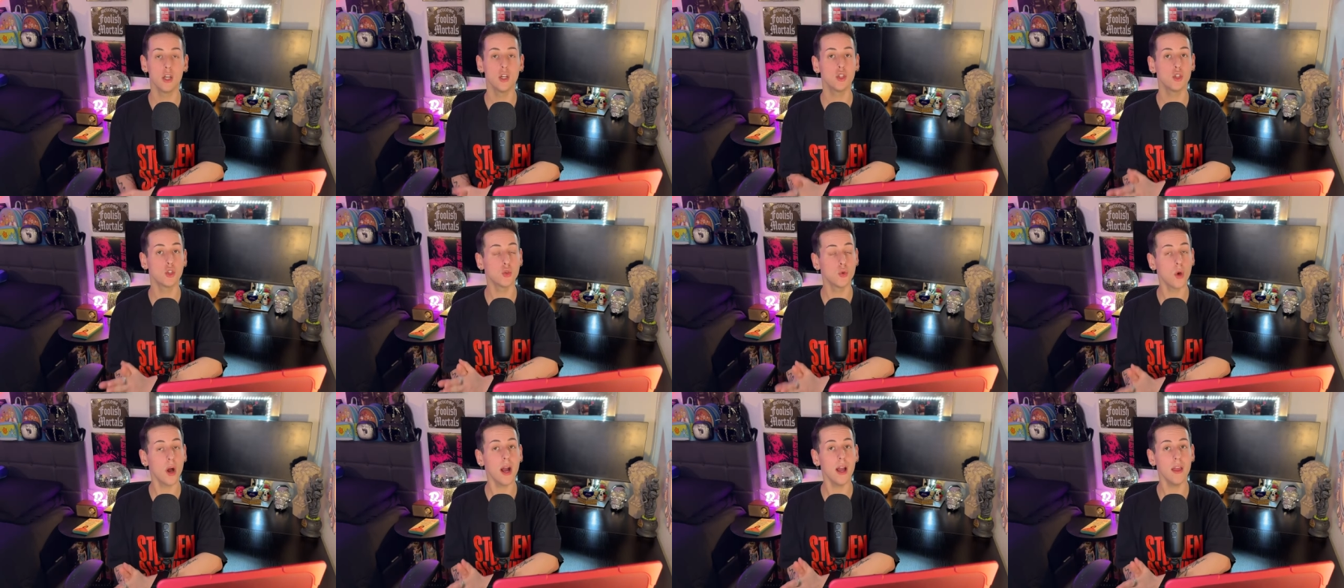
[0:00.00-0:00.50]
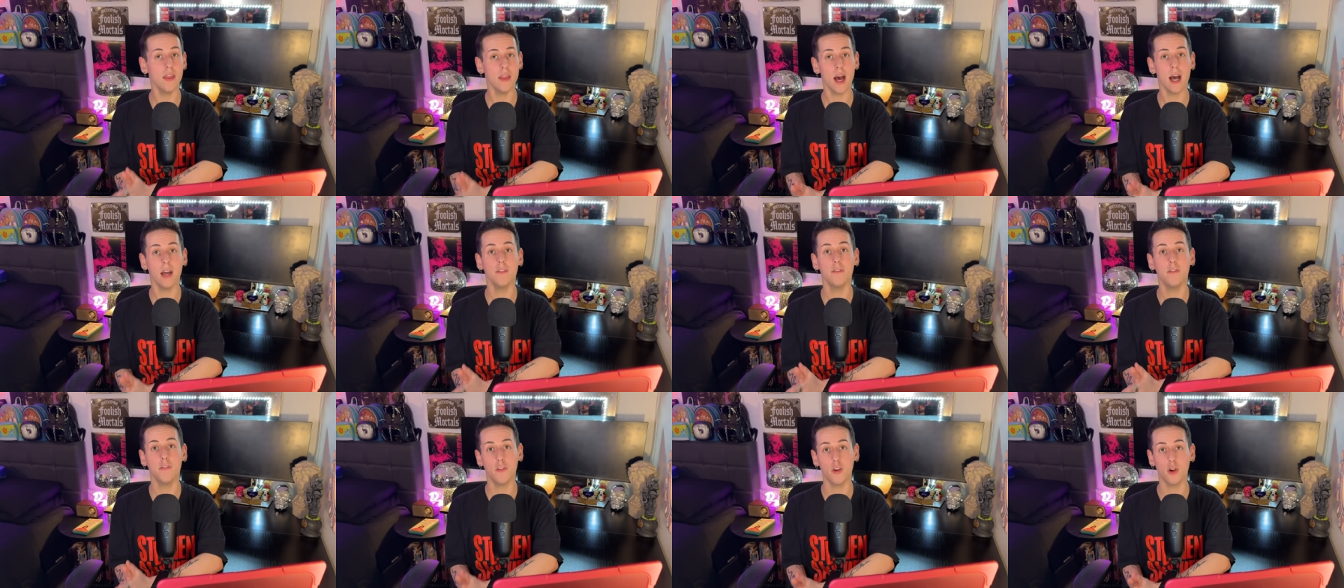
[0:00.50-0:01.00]
Try
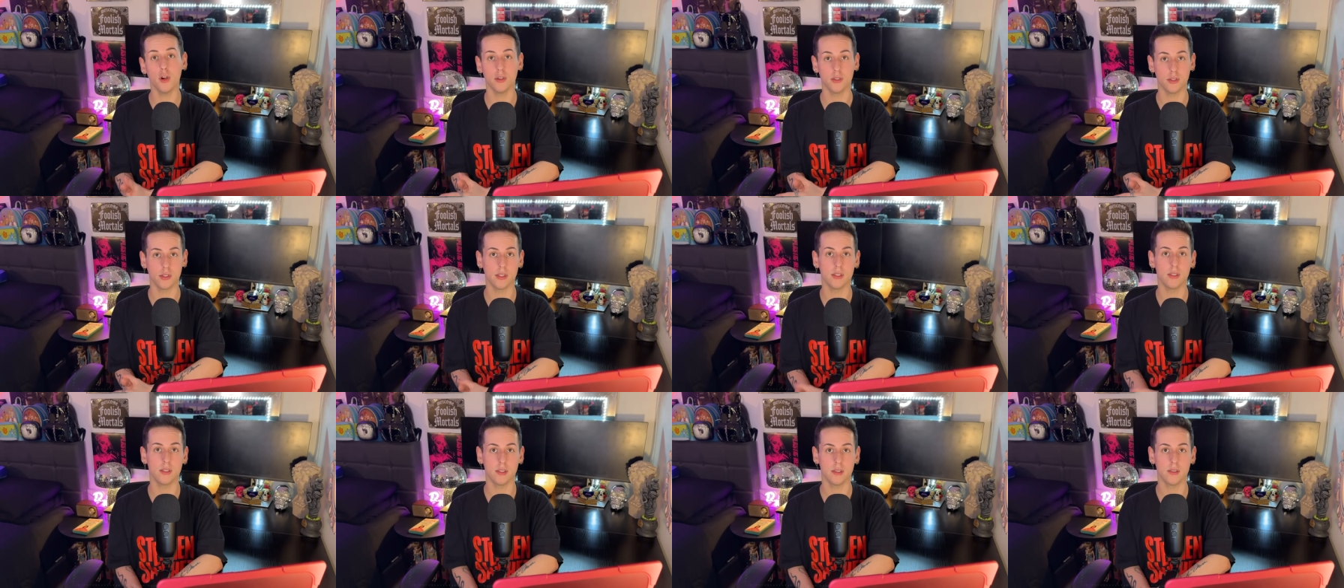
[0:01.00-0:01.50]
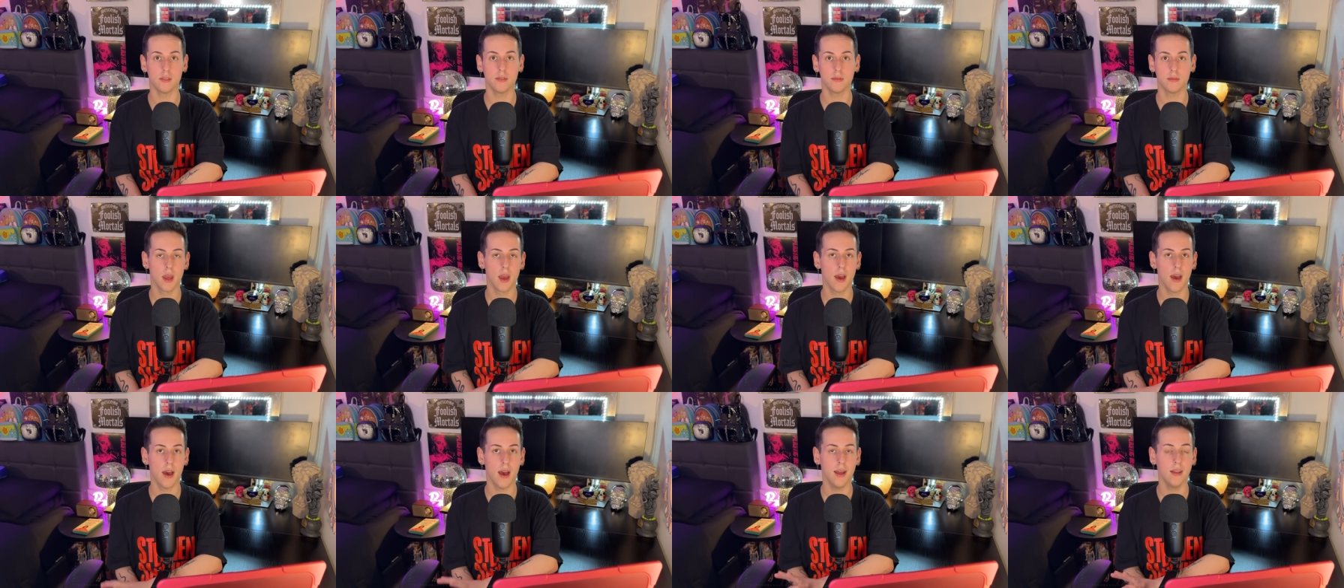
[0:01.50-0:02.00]
that first.
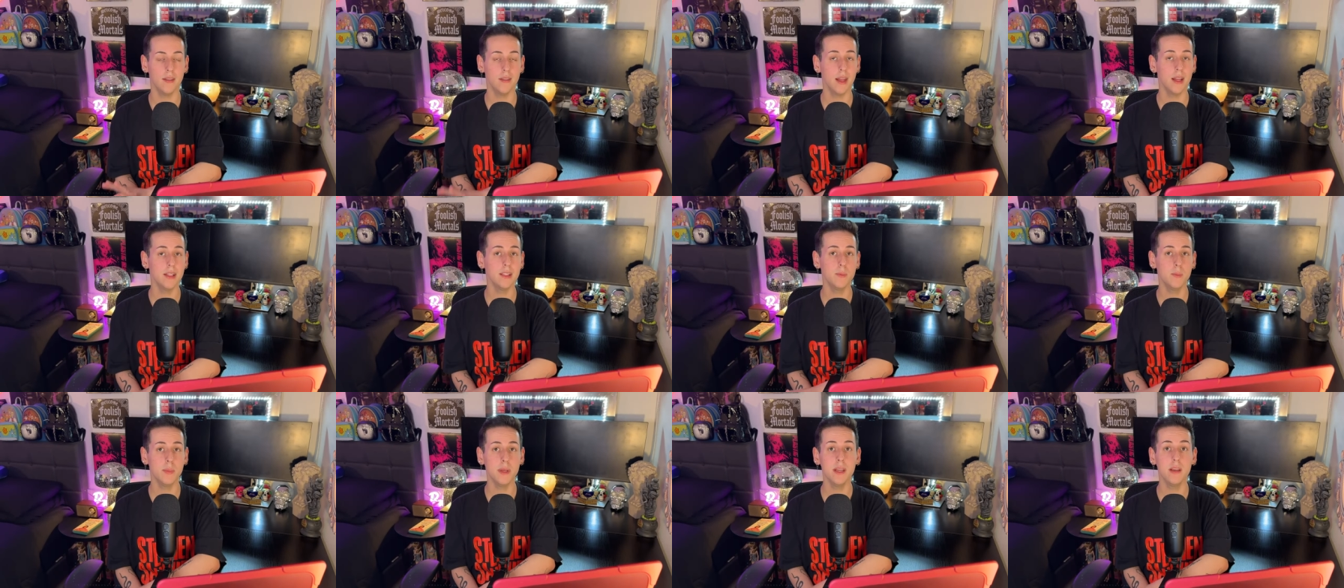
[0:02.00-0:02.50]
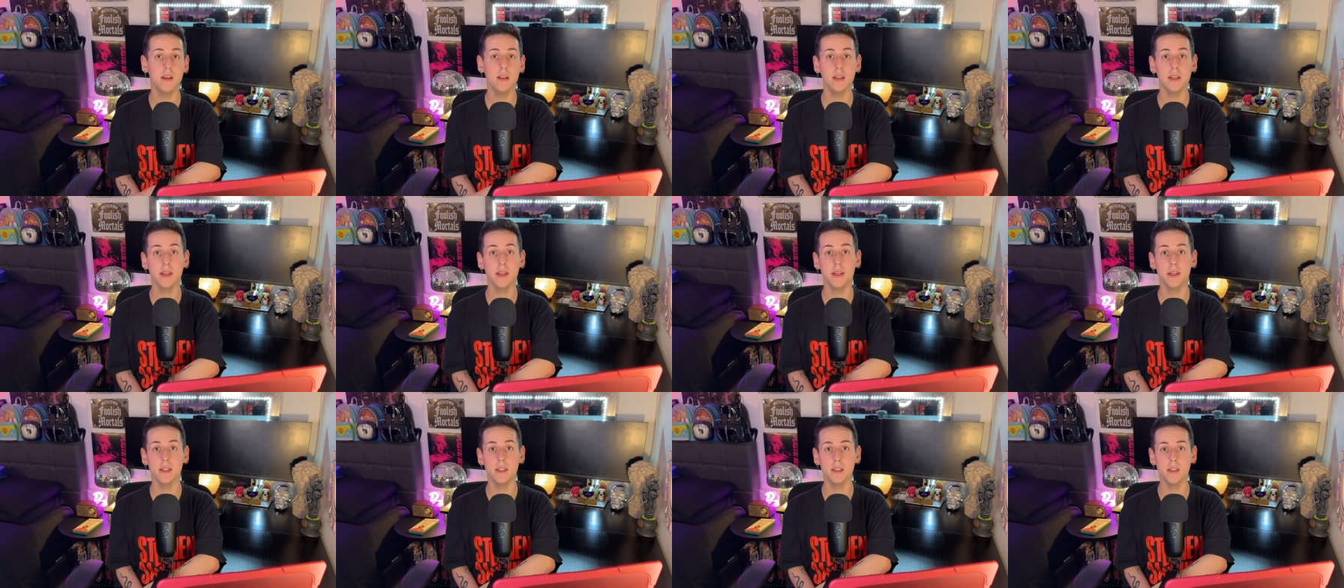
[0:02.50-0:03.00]
And let's be
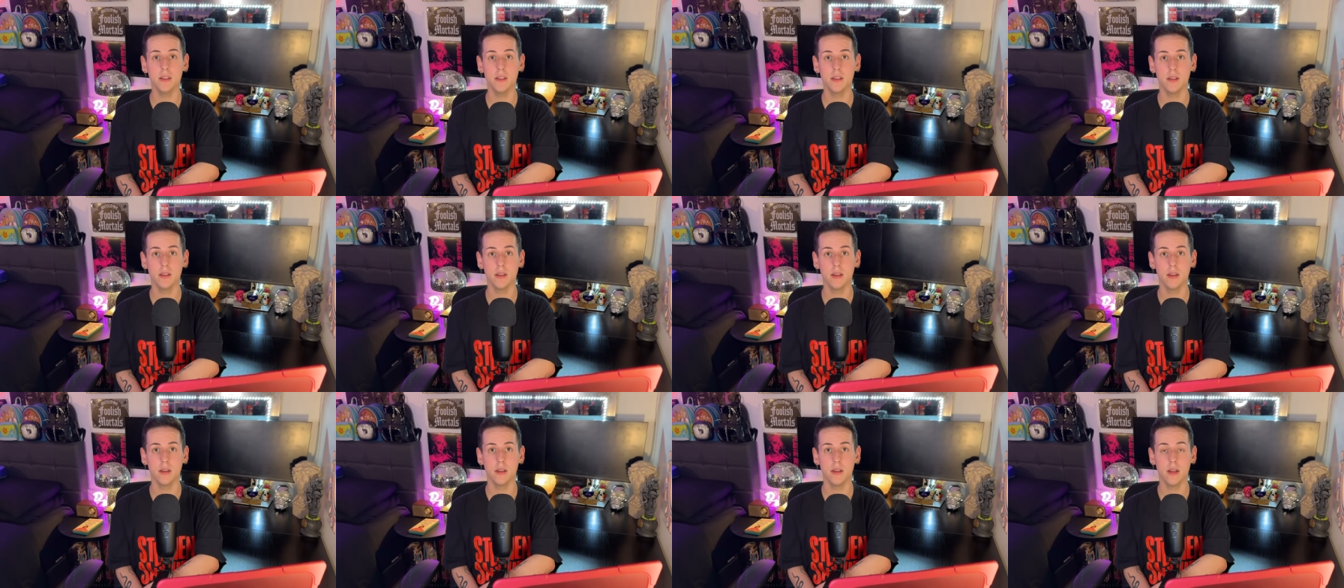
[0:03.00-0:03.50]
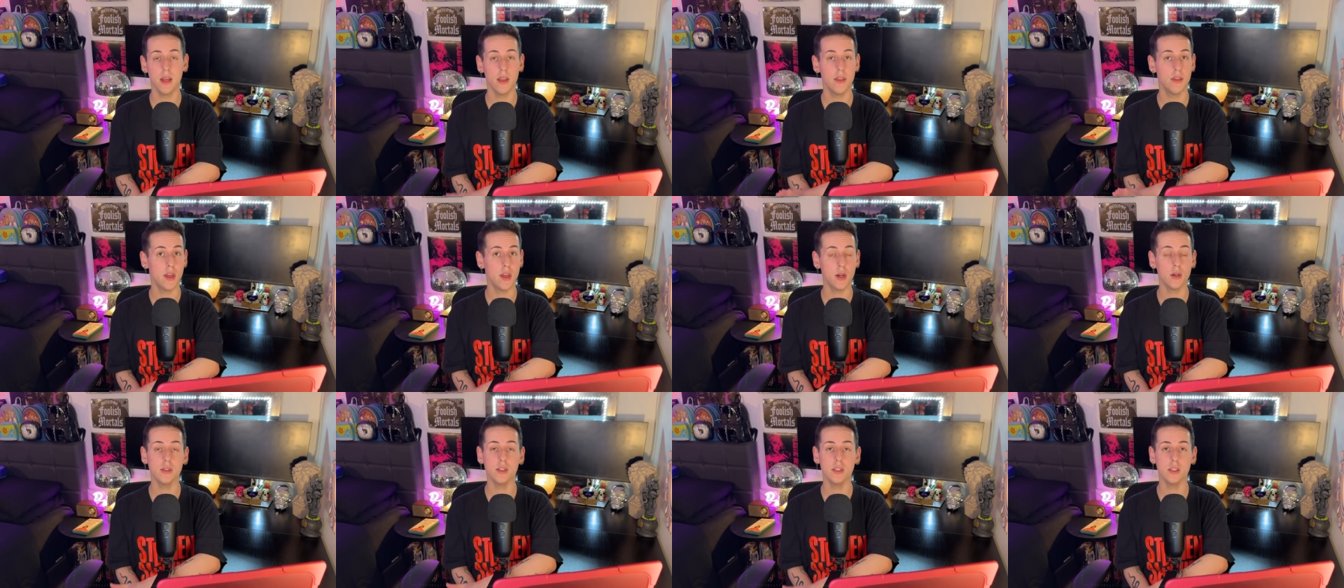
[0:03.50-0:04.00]
clear
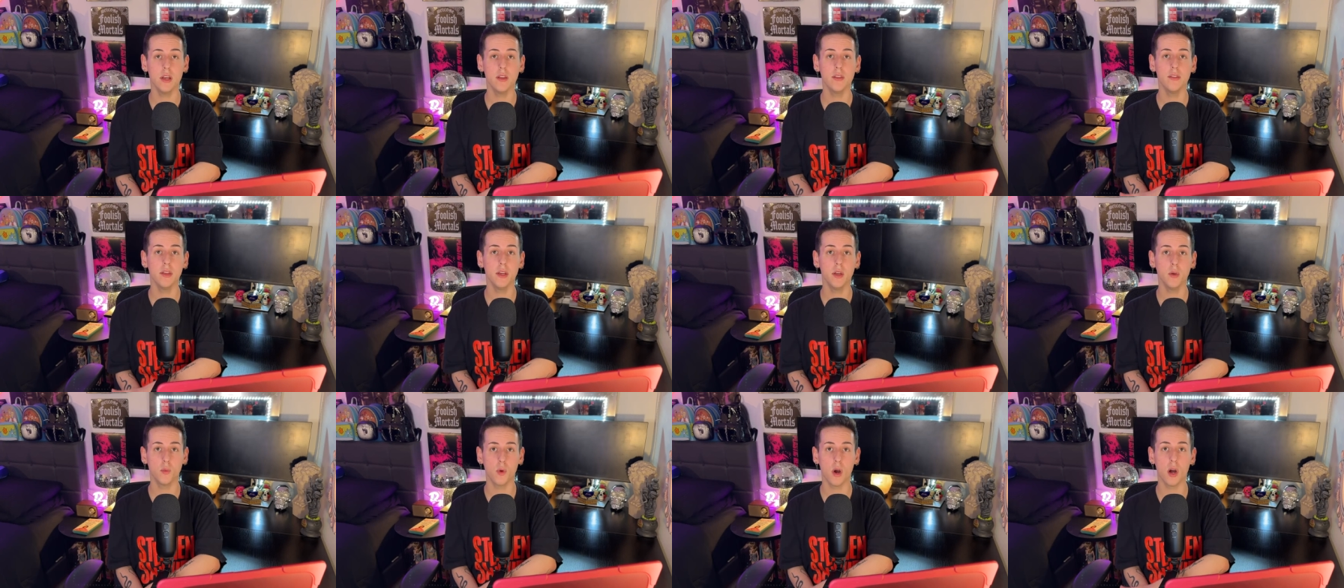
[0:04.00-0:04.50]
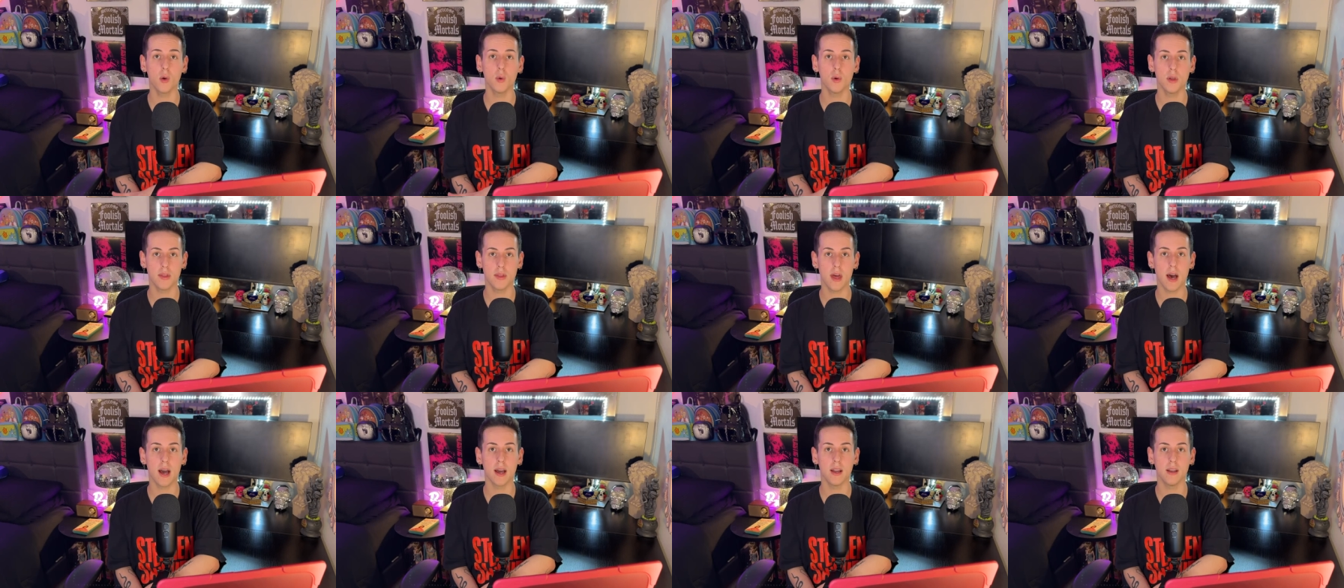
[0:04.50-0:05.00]
there's nothing wrong with
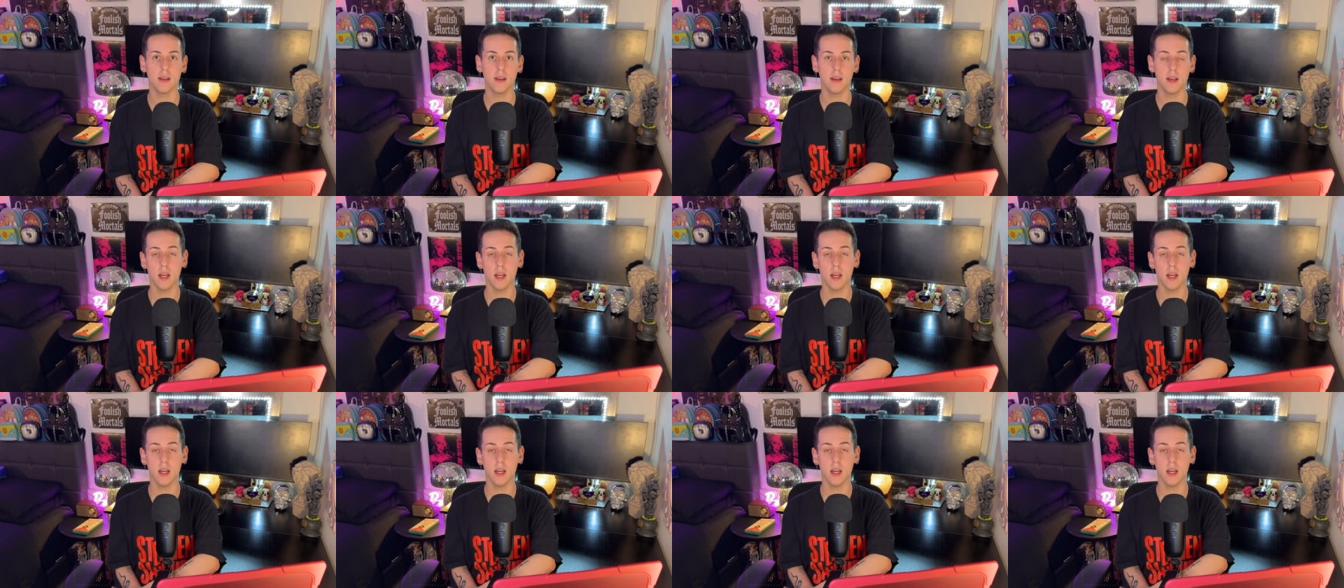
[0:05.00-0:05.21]
that.